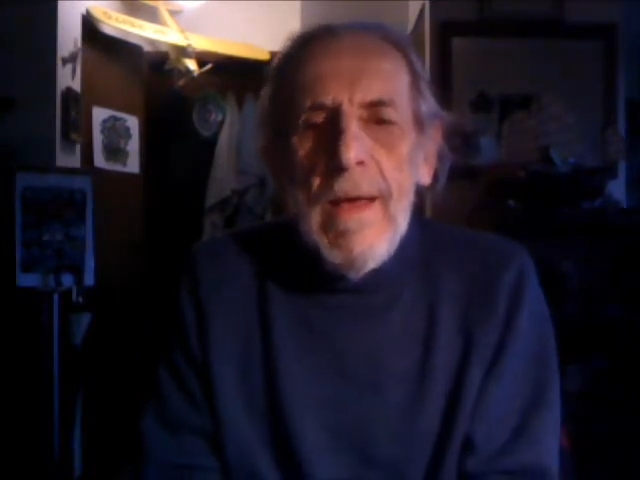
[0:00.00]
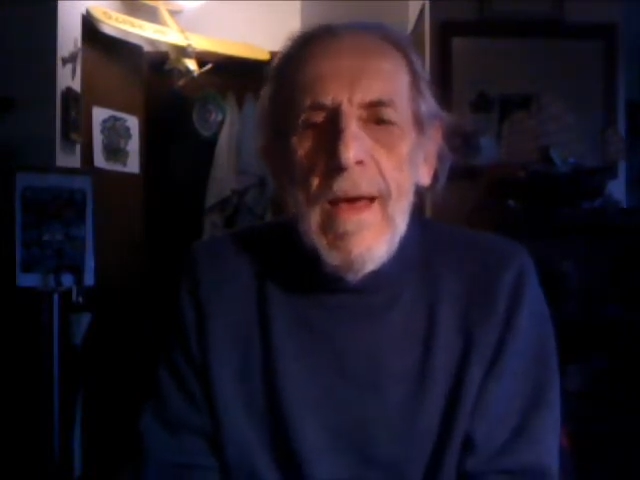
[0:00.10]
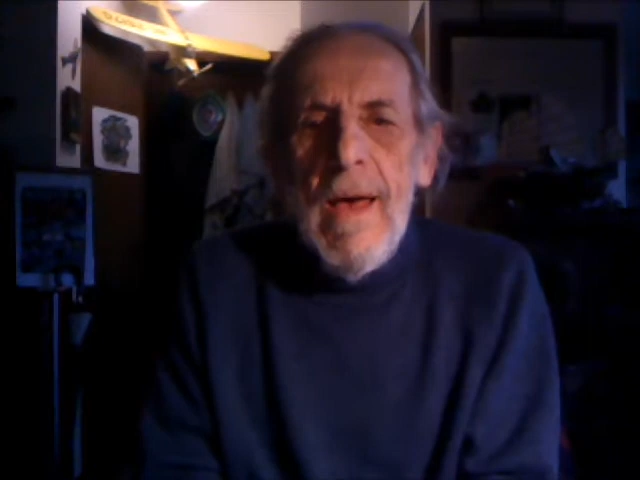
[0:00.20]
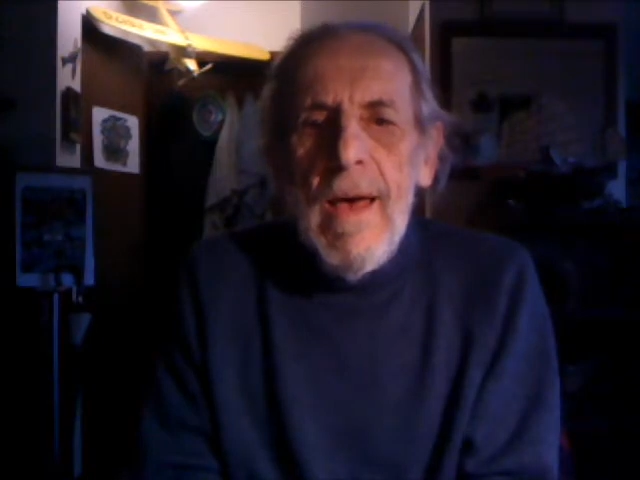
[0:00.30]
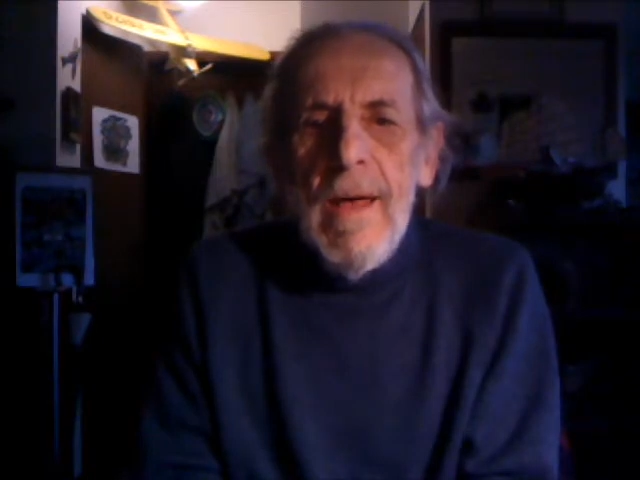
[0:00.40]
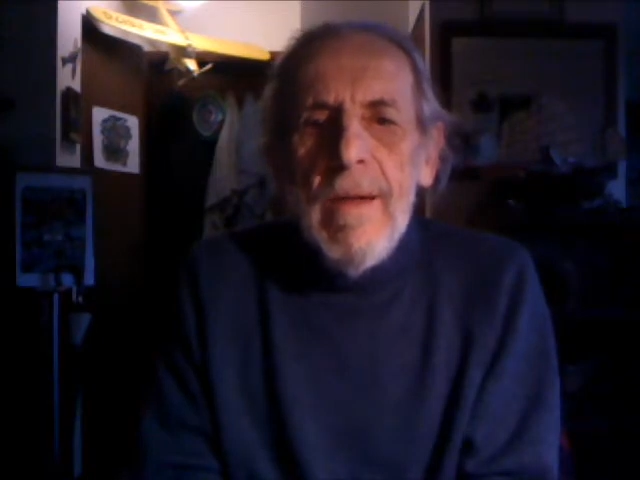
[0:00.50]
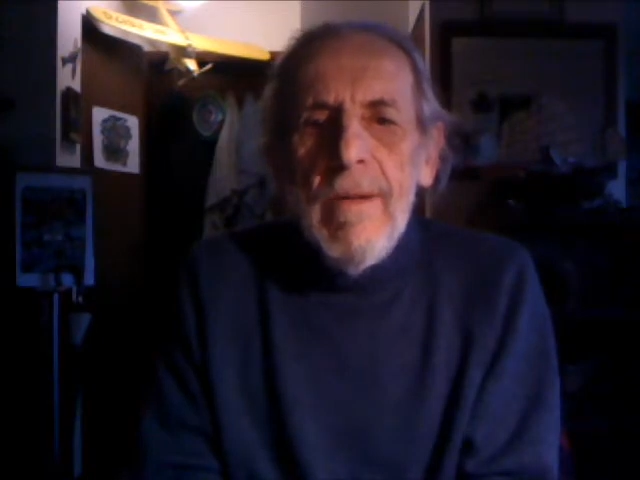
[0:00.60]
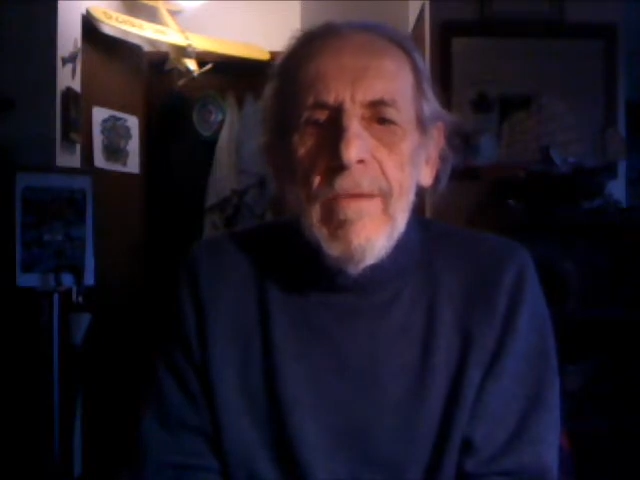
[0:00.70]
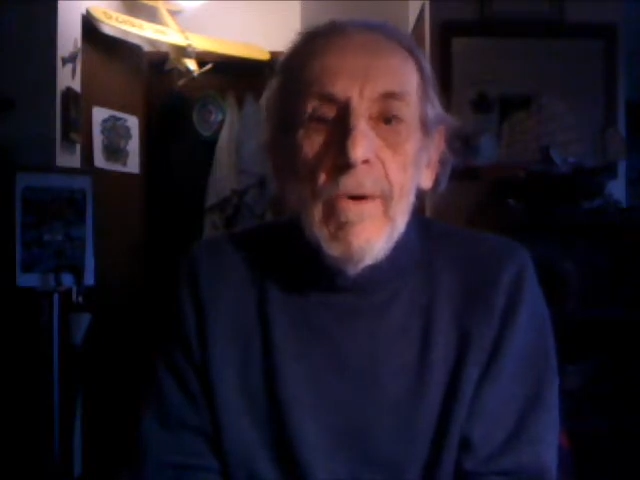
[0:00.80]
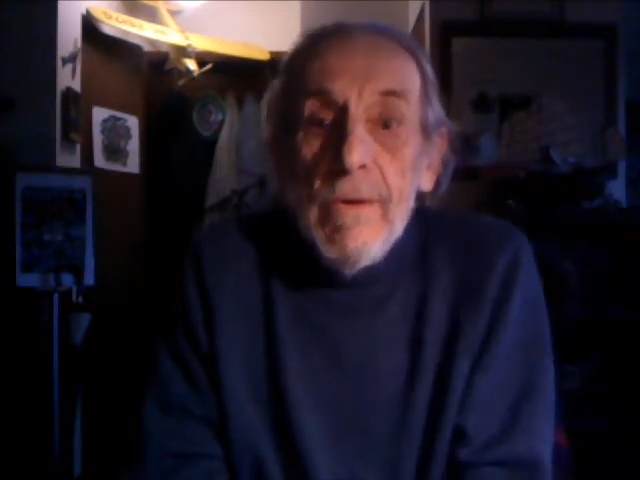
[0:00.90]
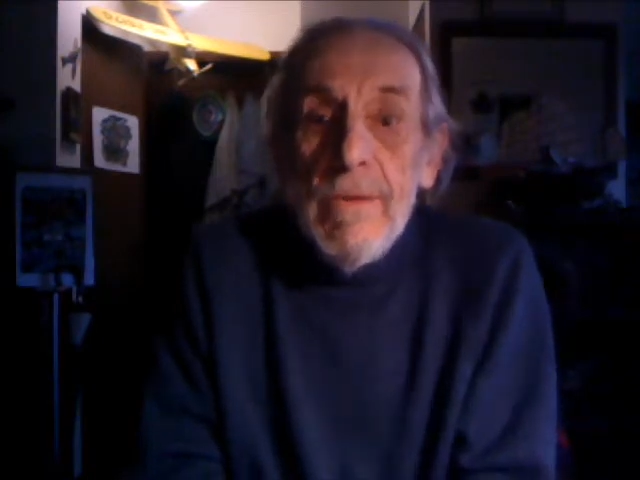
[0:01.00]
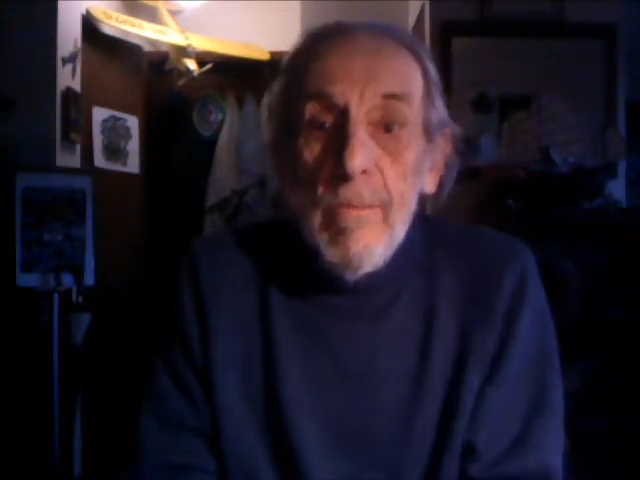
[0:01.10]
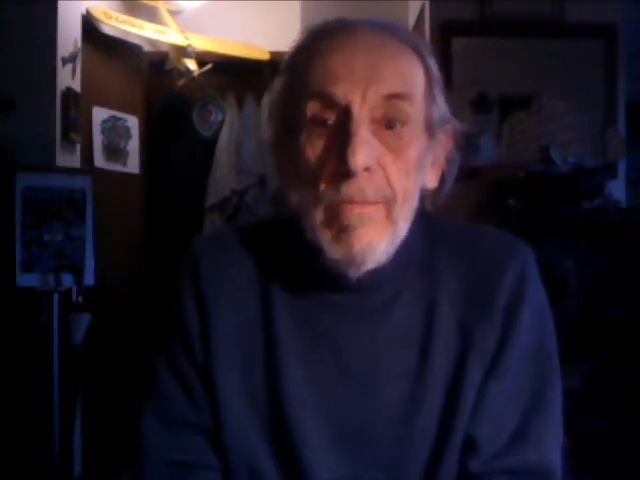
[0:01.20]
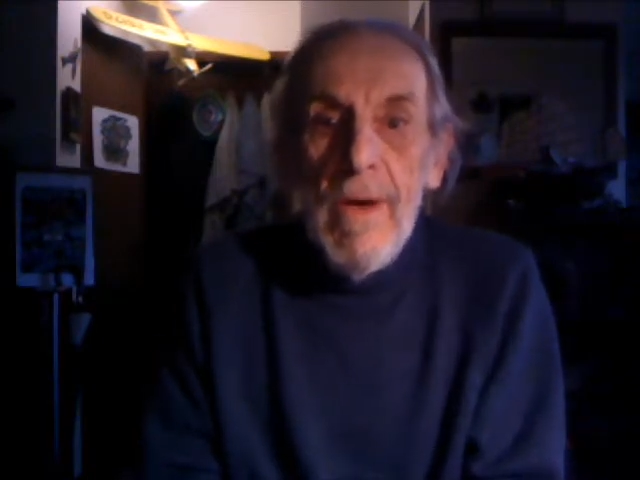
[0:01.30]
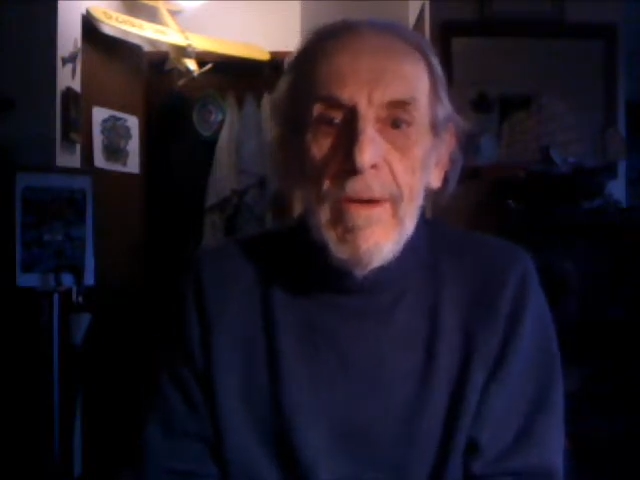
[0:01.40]
And of course,
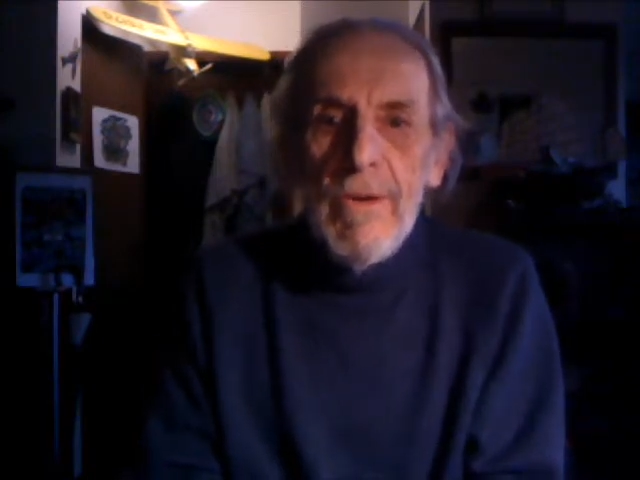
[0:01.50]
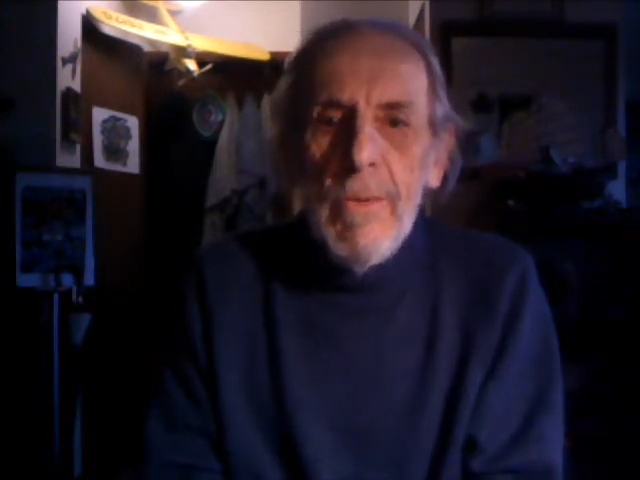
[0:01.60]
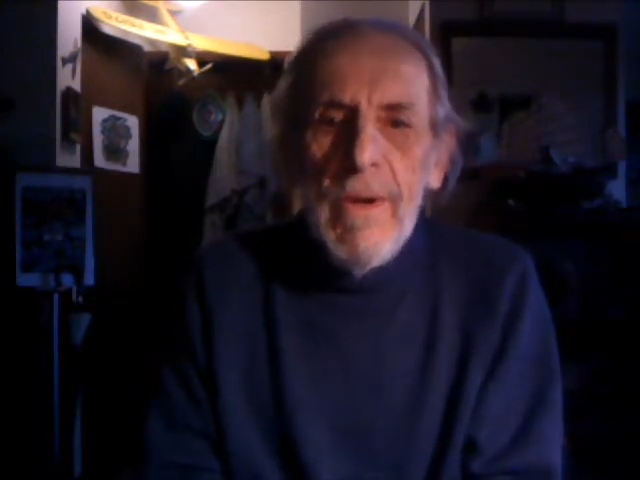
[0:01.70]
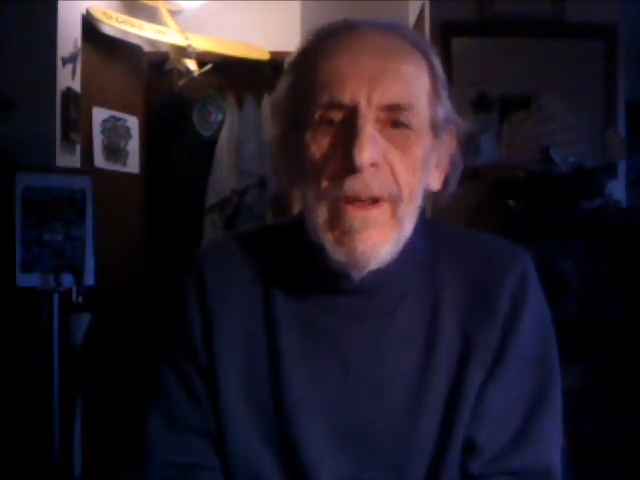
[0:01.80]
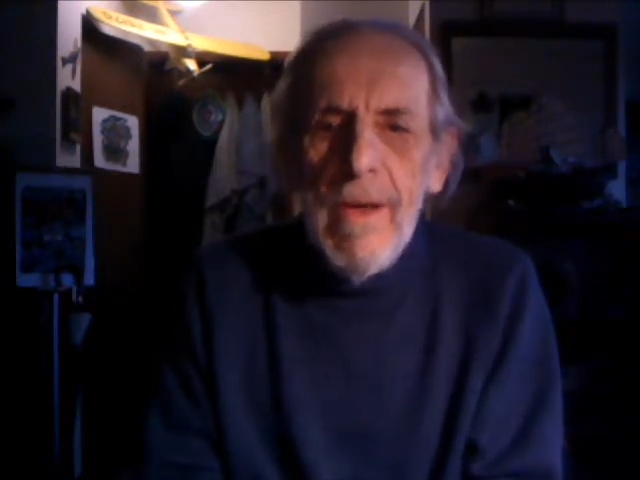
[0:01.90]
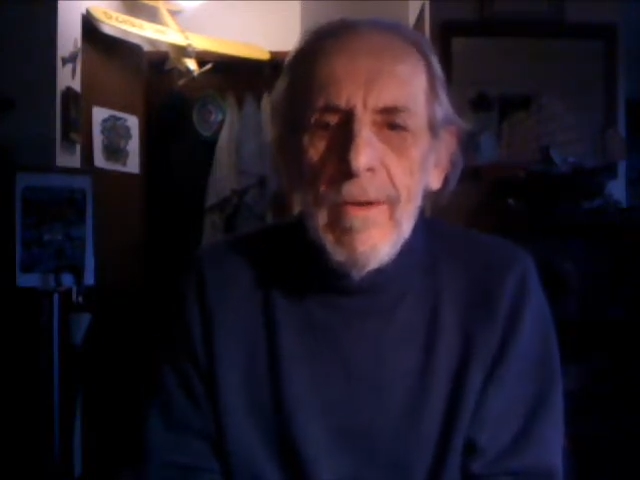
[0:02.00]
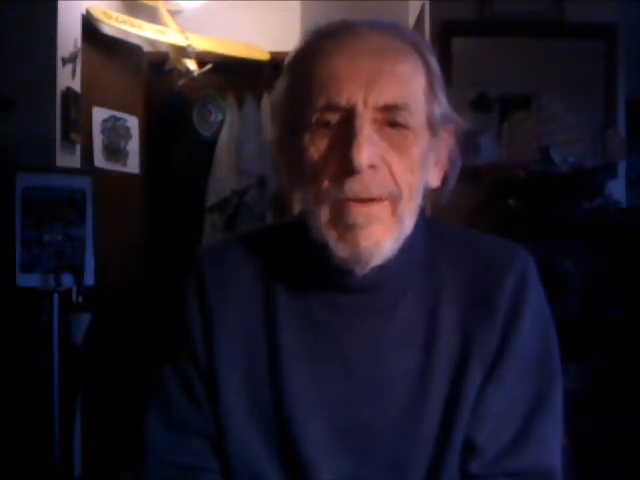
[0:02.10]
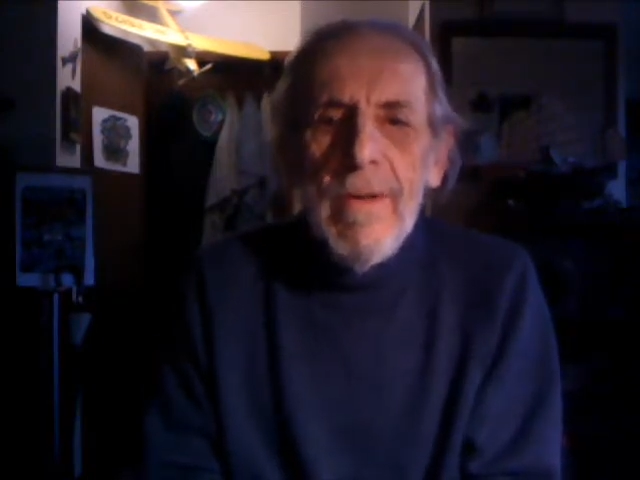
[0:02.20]
it makes you illegal